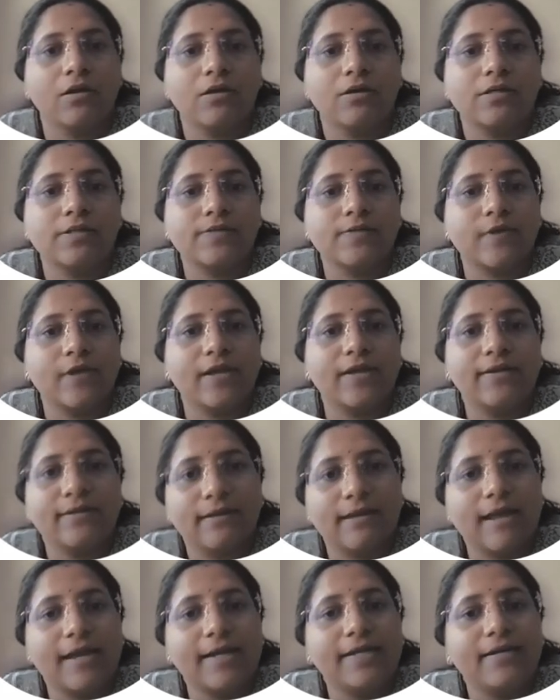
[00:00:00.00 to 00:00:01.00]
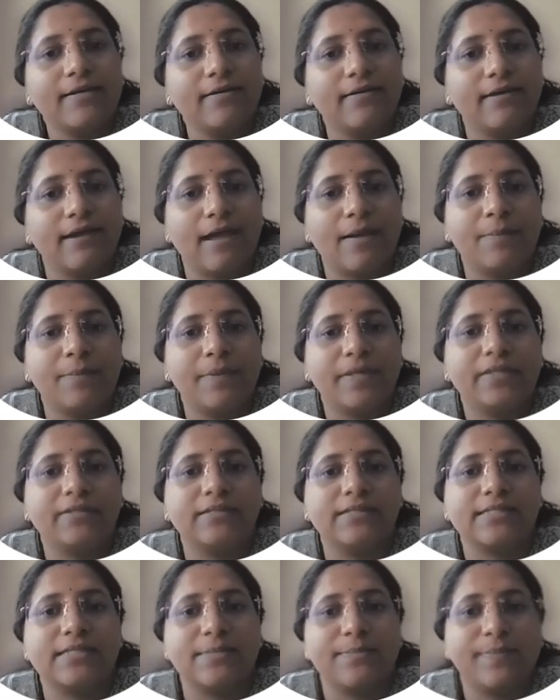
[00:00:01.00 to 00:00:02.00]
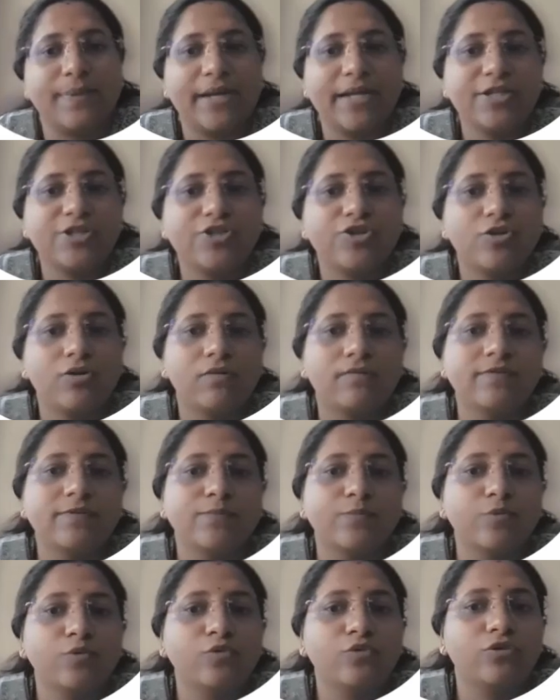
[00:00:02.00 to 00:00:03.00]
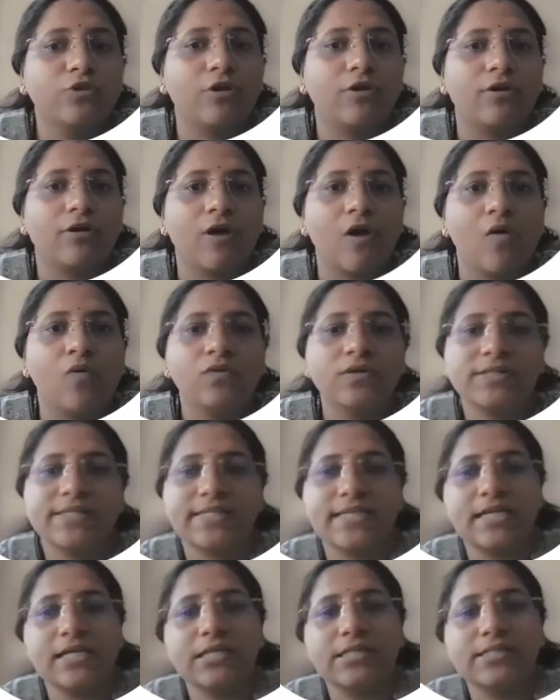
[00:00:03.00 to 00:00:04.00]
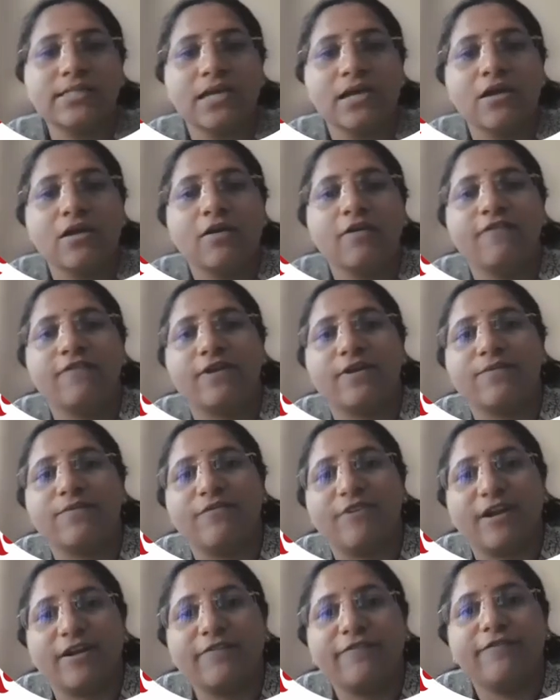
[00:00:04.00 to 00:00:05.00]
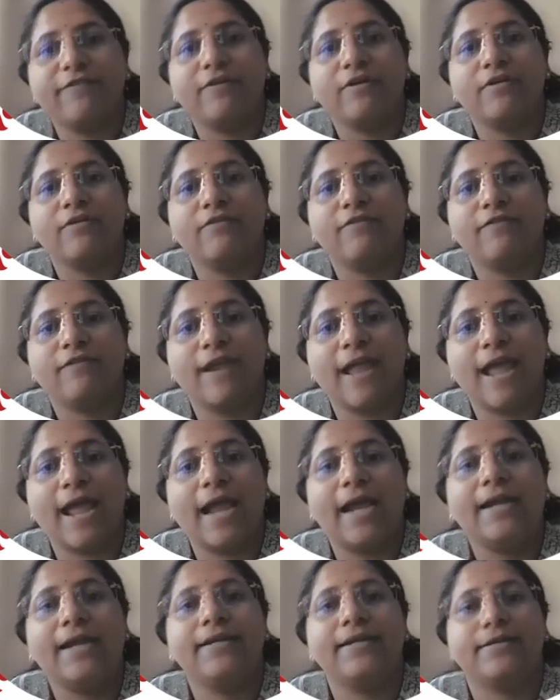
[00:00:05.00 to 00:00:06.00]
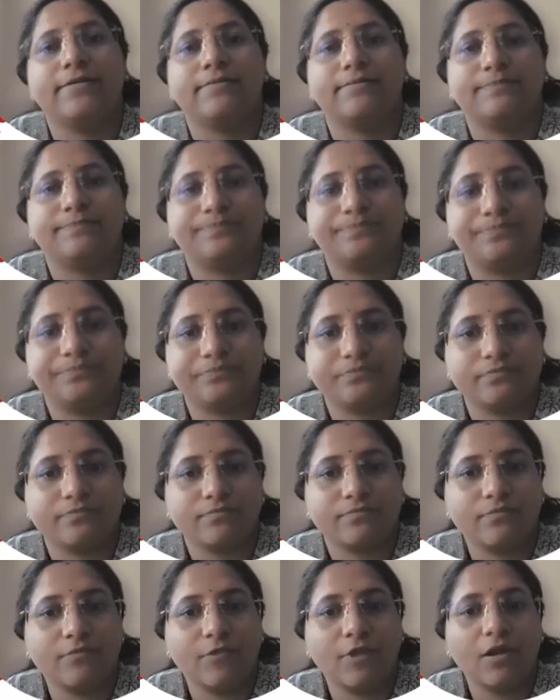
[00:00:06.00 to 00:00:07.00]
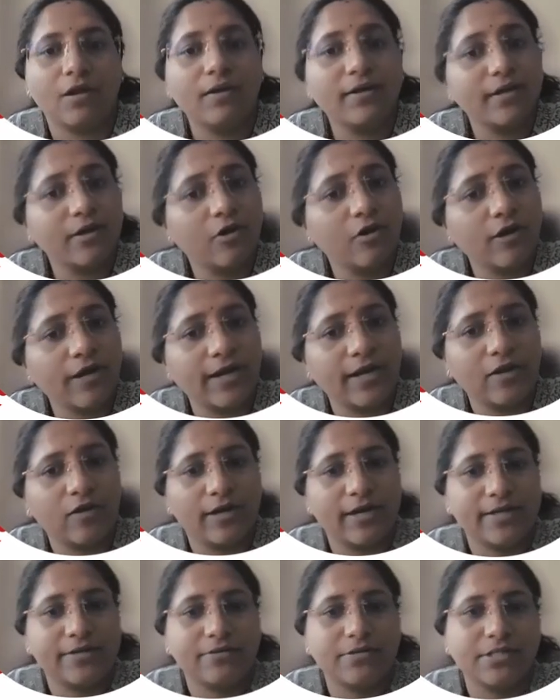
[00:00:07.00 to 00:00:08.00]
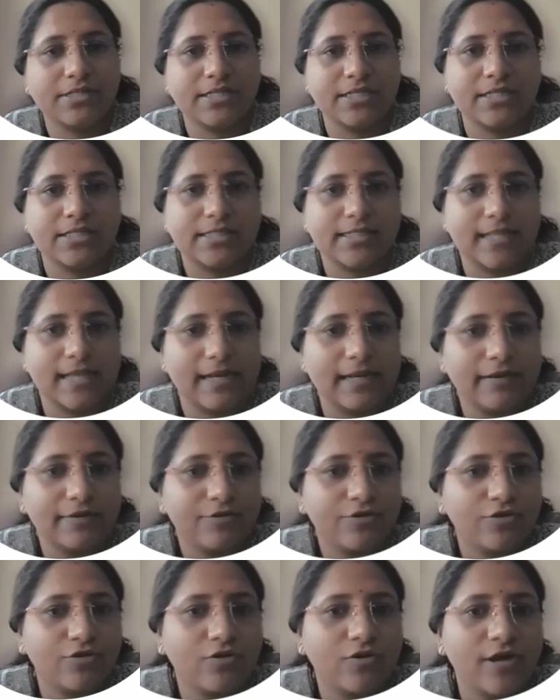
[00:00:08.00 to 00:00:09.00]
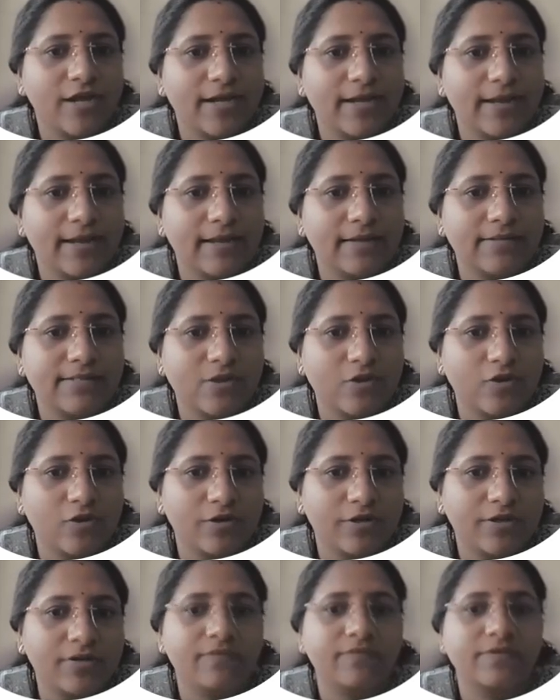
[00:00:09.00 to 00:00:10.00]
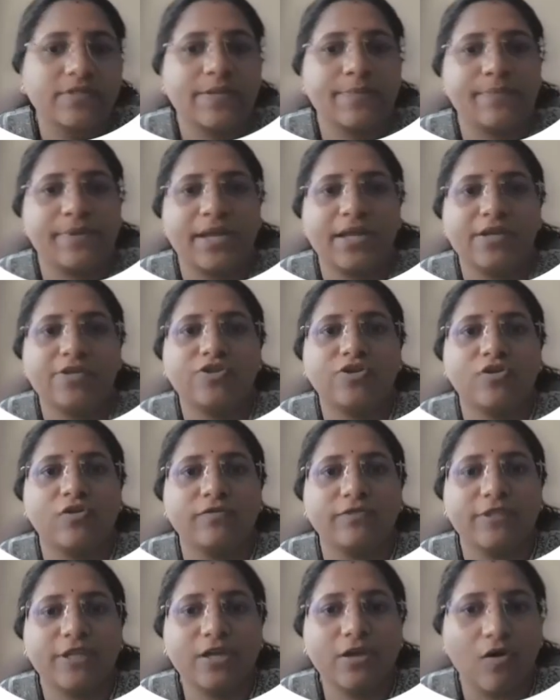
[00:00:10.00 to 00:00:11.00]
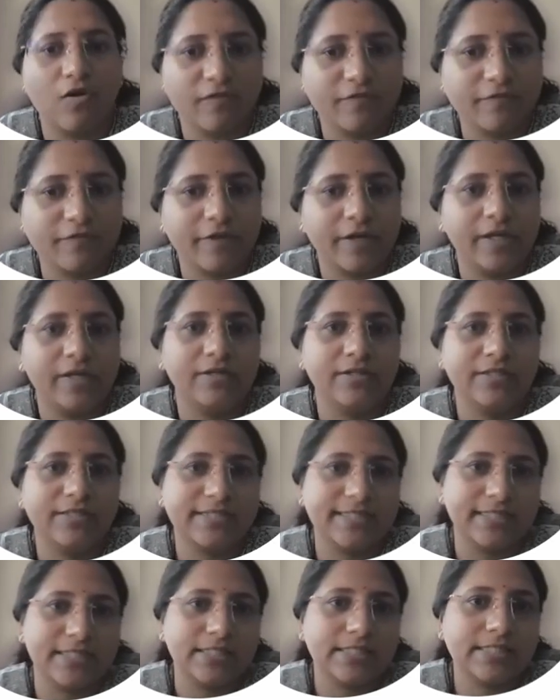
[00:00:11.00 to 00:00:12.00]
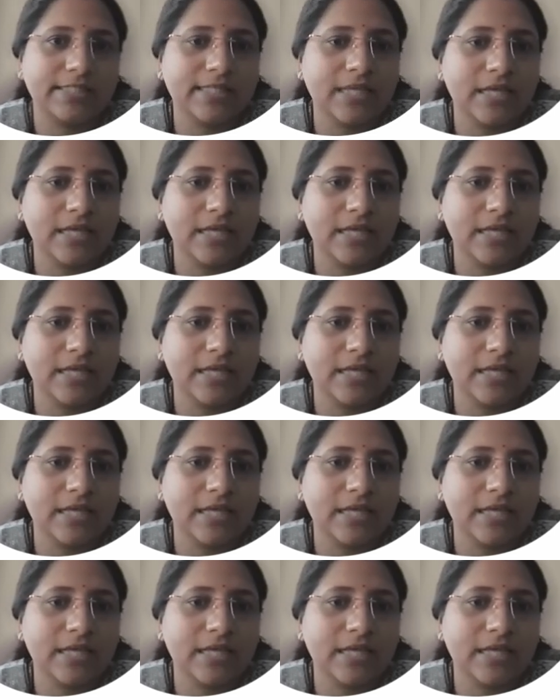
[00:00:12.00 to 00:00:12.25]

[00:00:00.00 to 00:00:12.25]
So inclined draper, the separation of smooth or round seeds from rough, flat and or elongated seeds. The electronic color sorter, separation of the off-colored seeds.